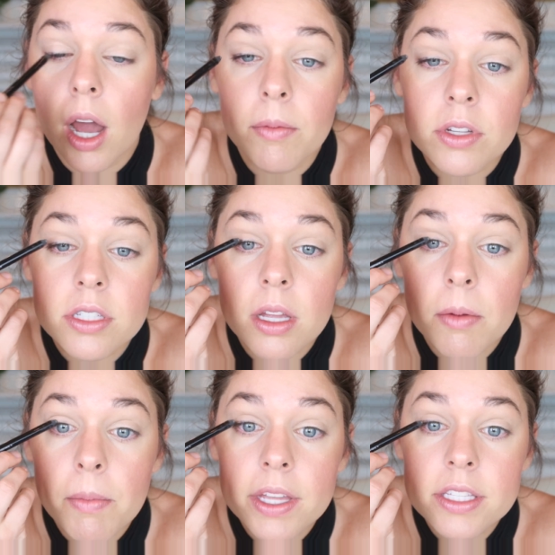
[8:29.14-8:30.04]
I'm just
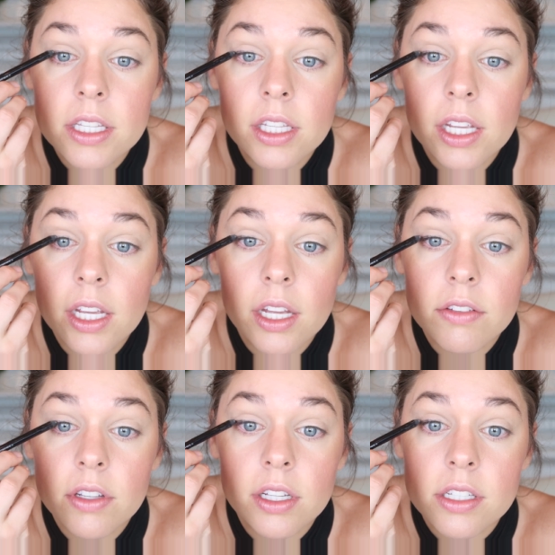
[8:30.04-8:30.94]
messily,
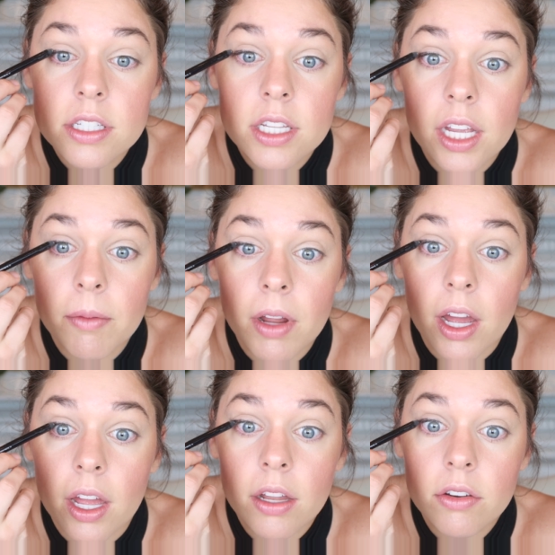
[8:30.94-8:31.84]
as you can see, I'm
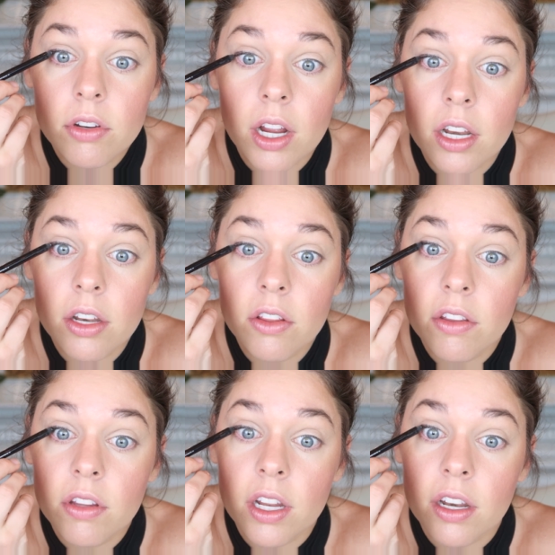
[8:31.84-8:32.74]
not trying to do
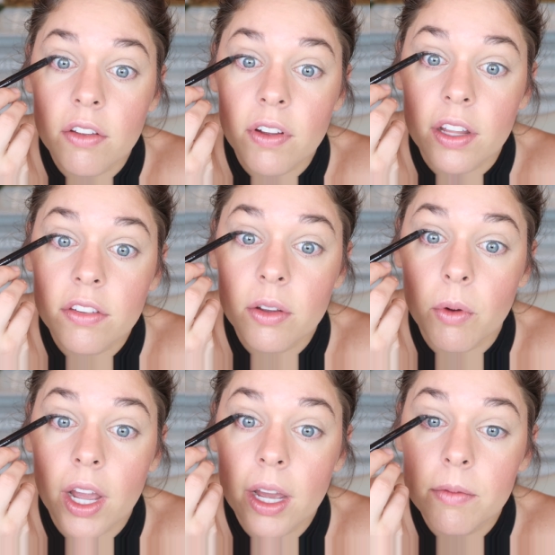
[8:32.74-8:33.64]
this in any fancy
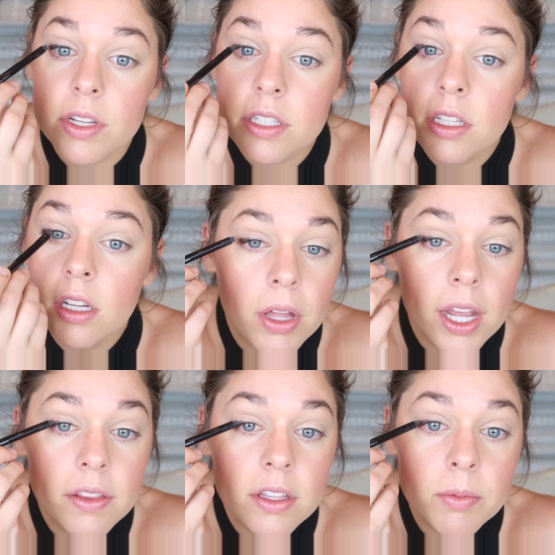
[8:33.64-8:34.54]
way. I'm just
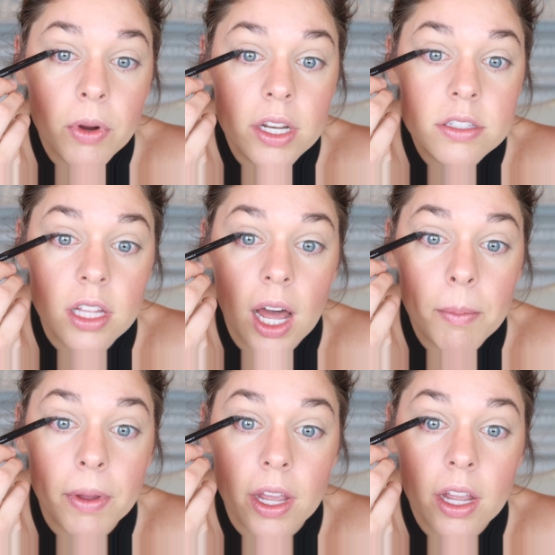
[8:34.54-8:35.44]
applying this pretty
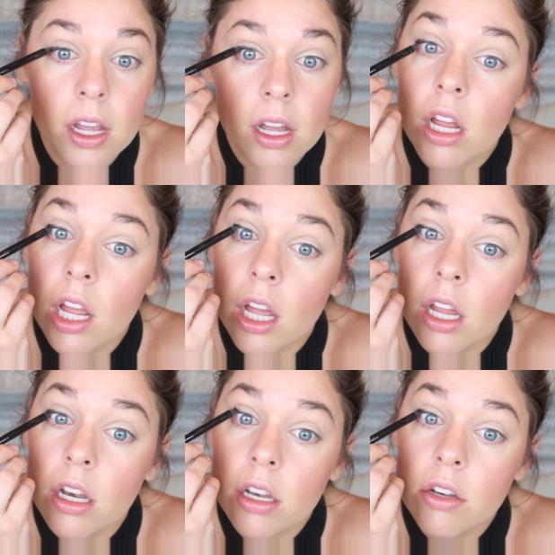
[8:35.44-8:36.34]
sloppy
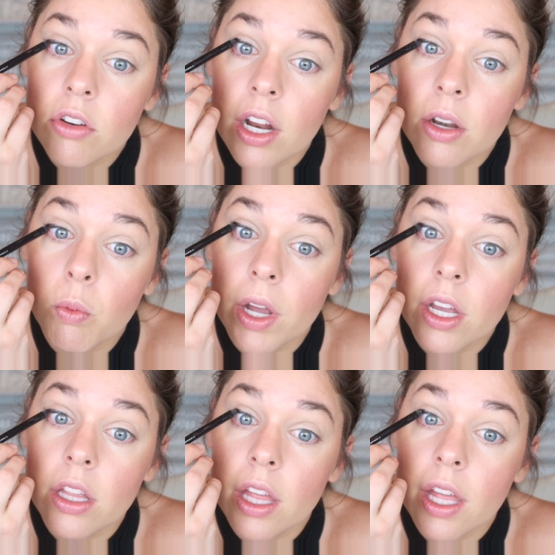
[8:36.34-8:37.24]
and trying to
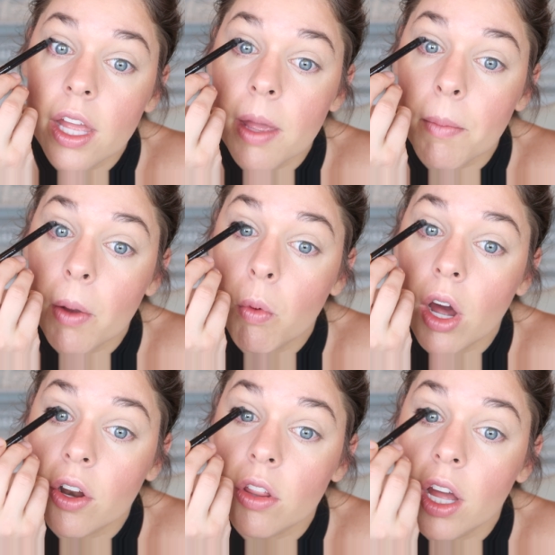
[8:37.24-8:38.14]
wiggle it in my
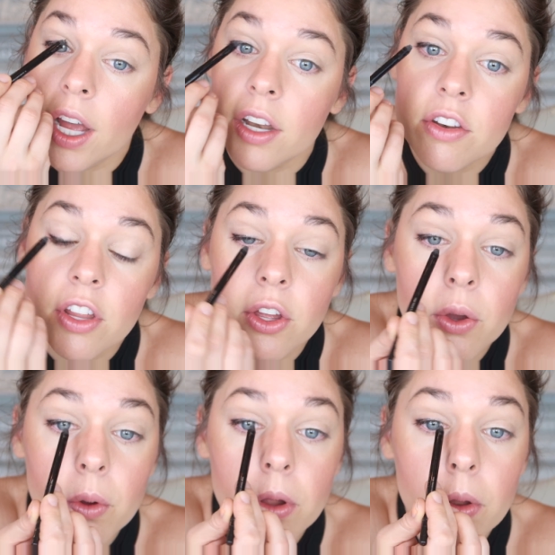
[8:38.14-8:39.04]
waterline
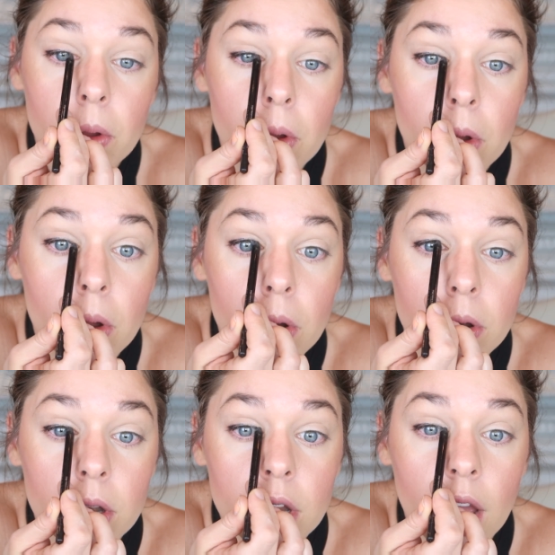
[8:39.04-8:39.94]
too,
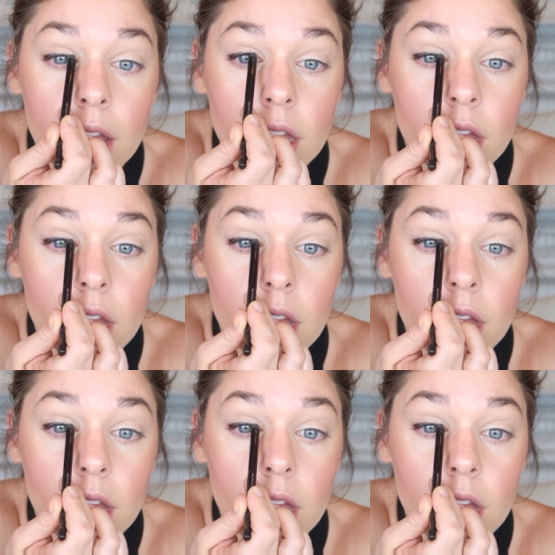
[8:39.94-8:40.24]
tight